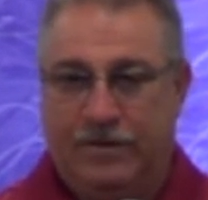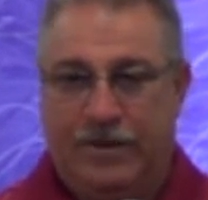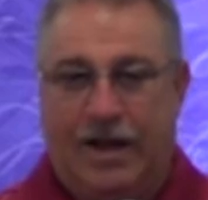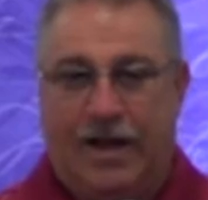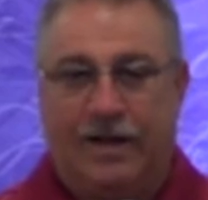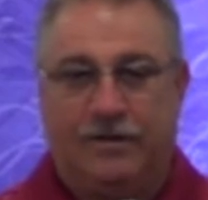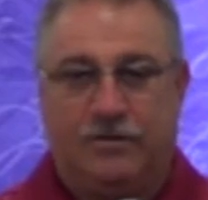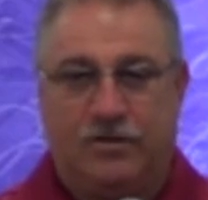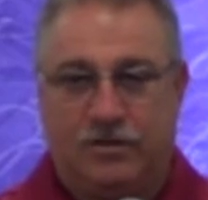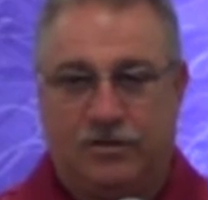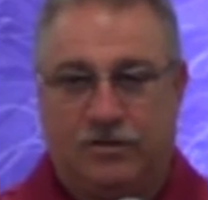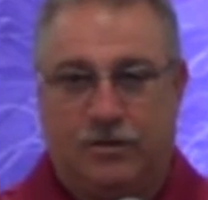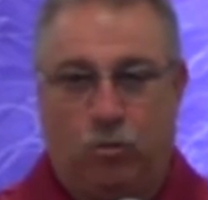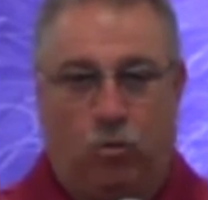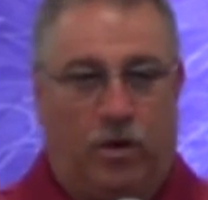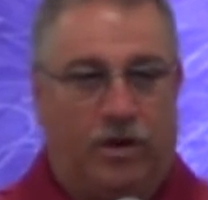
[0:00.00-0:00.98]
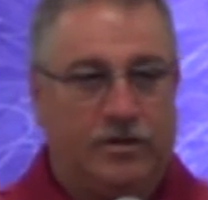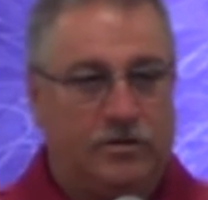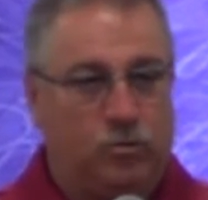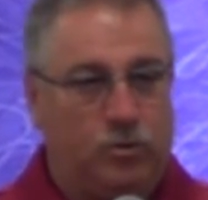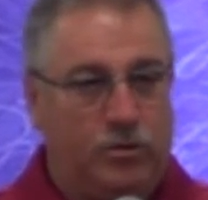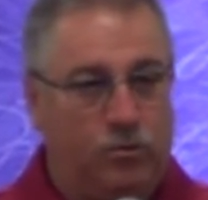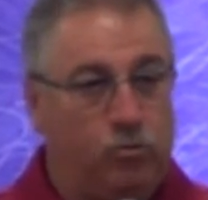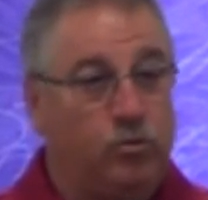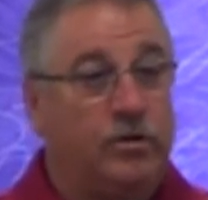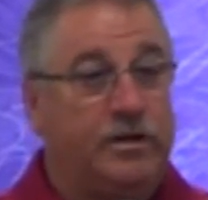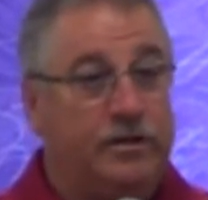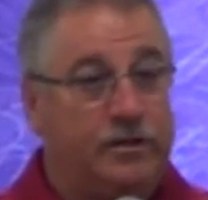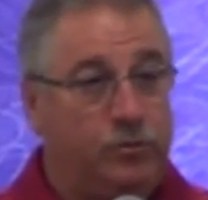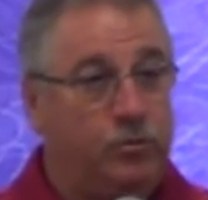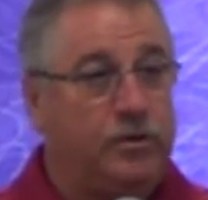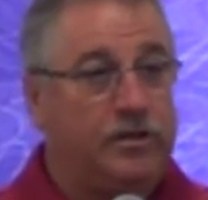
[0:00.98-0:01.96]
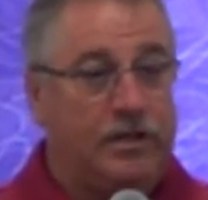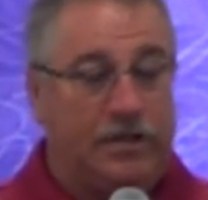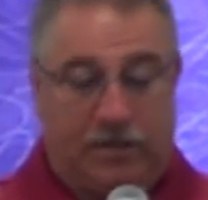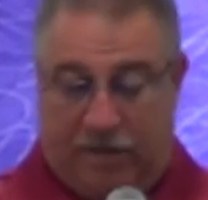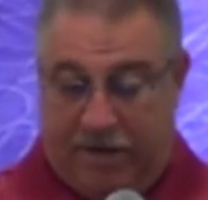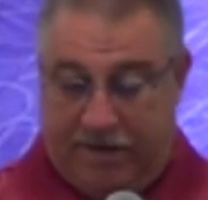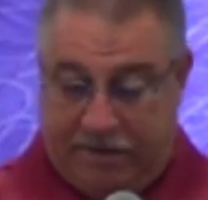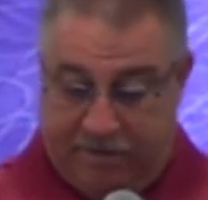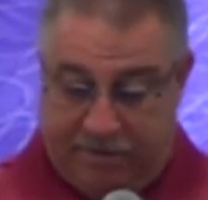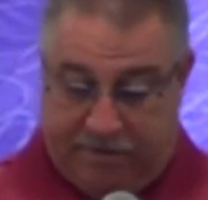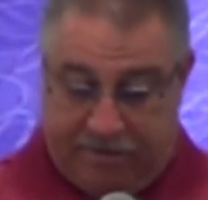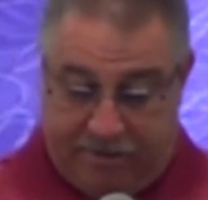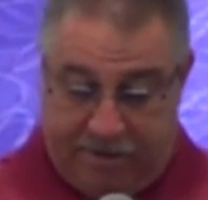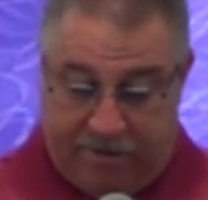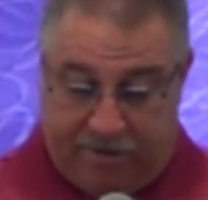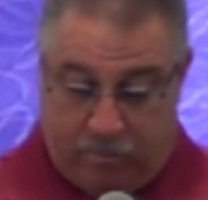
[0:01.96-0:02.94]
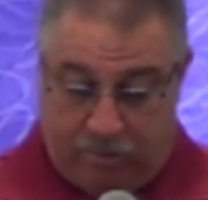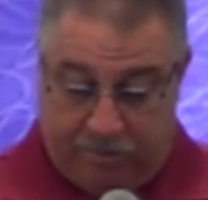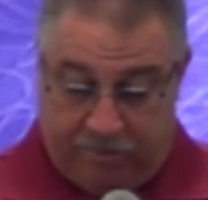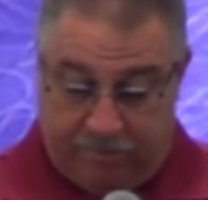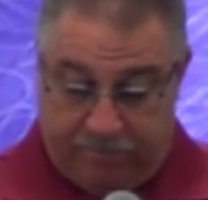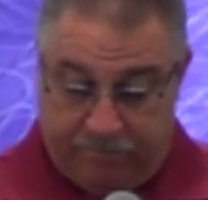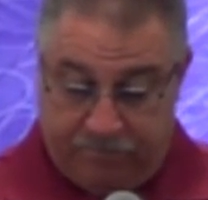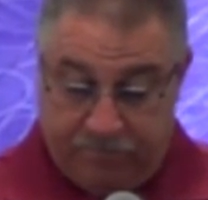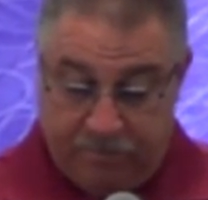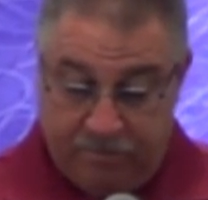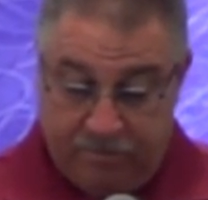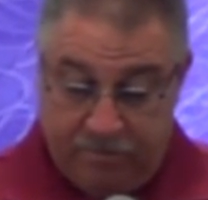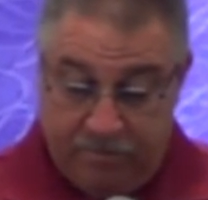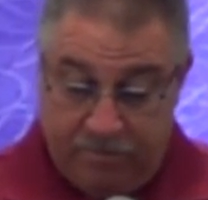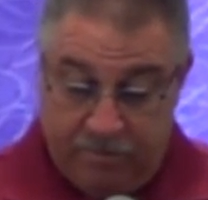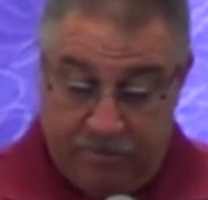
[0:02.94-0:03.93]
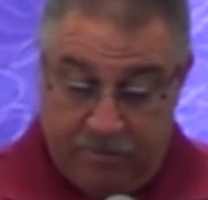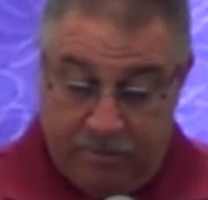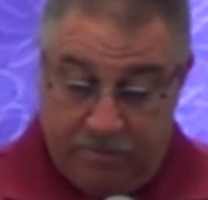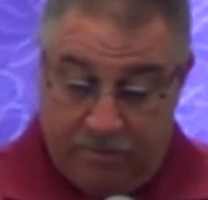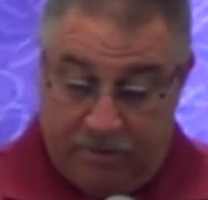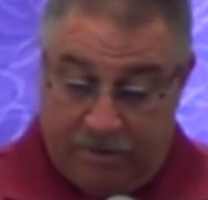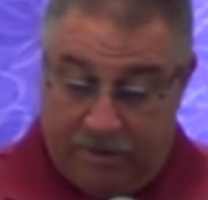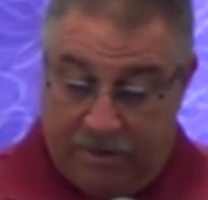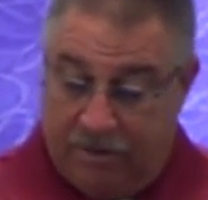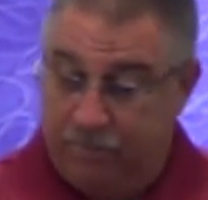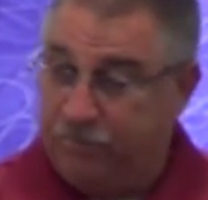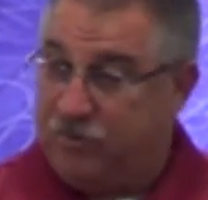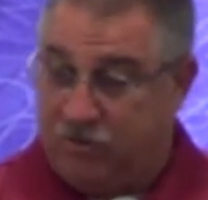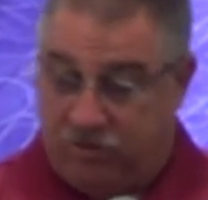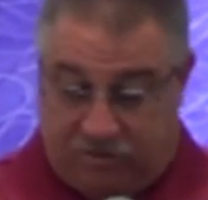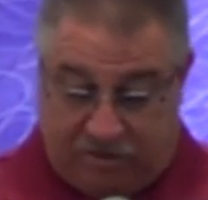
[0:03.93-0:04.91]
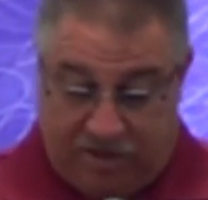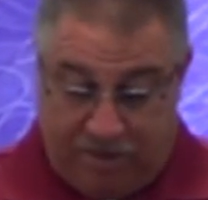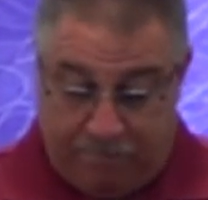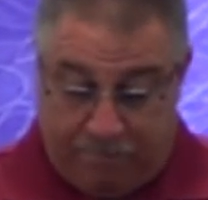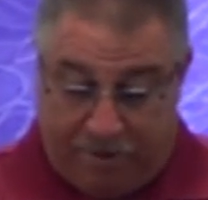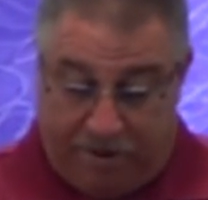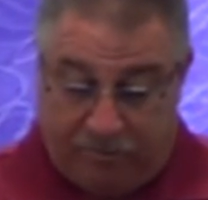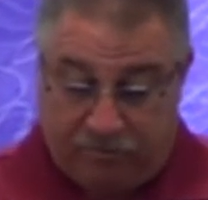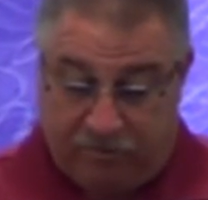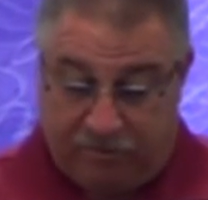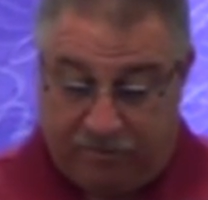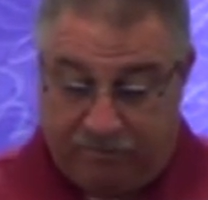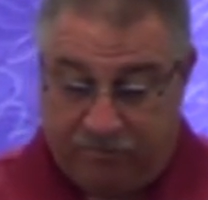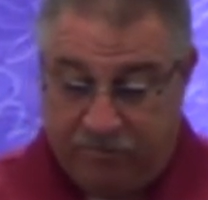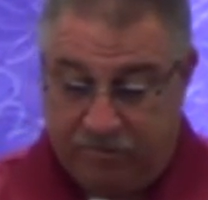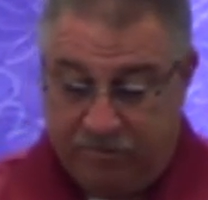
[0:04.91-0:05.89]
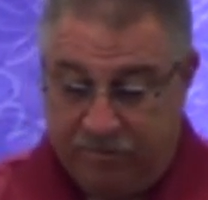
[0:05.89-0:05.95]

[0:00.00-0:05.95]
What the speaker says: Not just the ones we really, really like and connect with. Just keep bouncing.